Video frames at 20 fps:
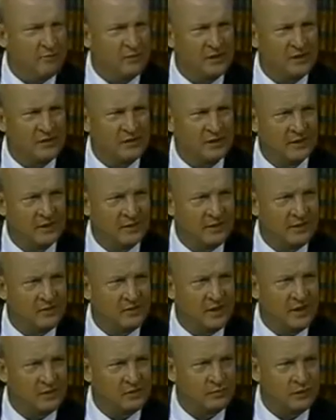everybody's setting
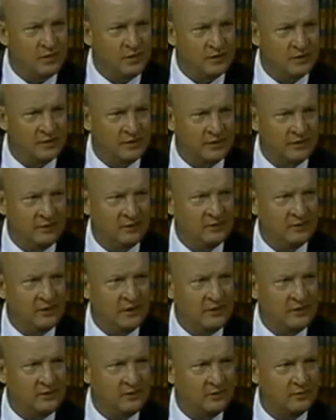these dates. We're not setting these
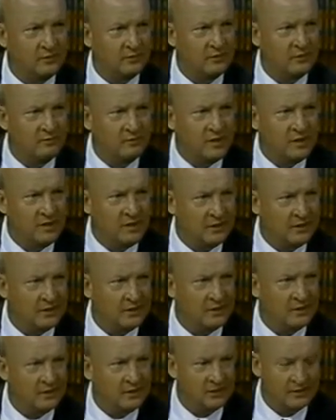dates. The
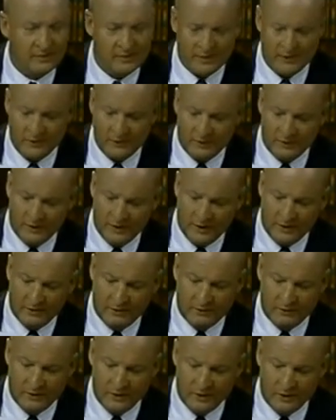media is setting the
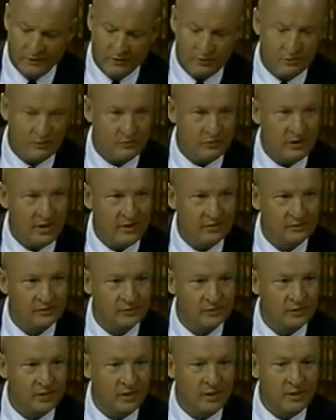date of the year
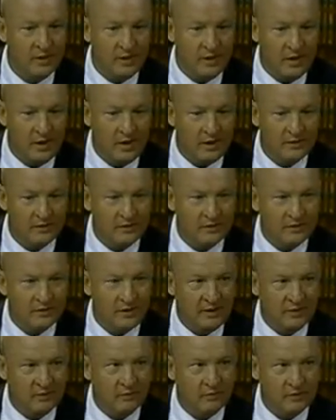2000 as the
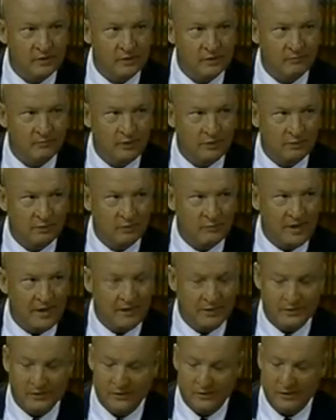date in which something
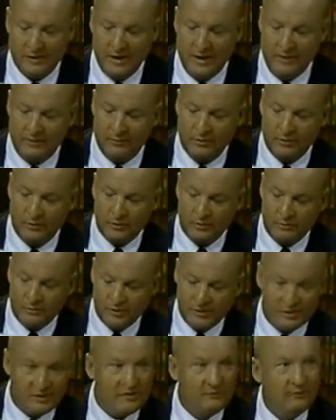dramatic is going to happen, and
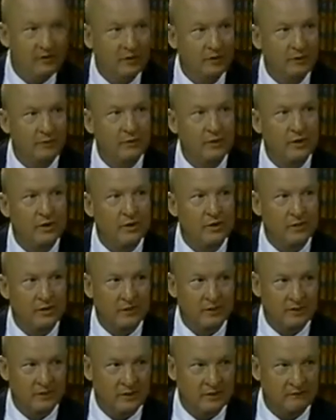specifically
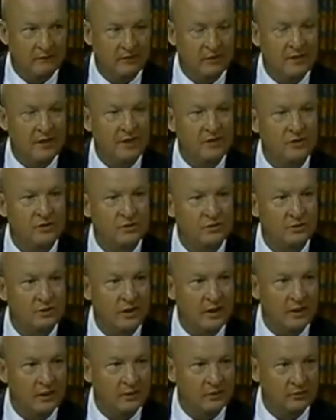regarding
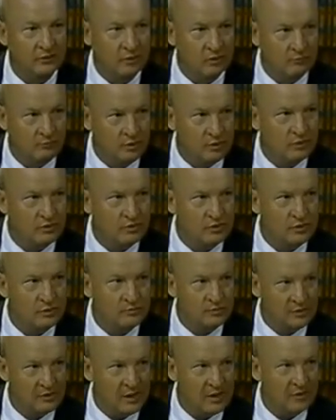identification and computer
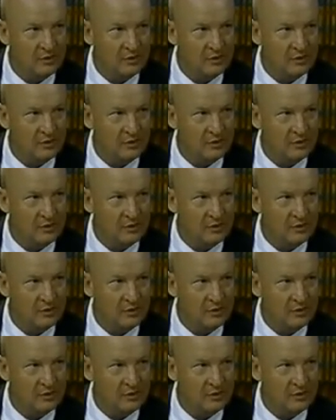chips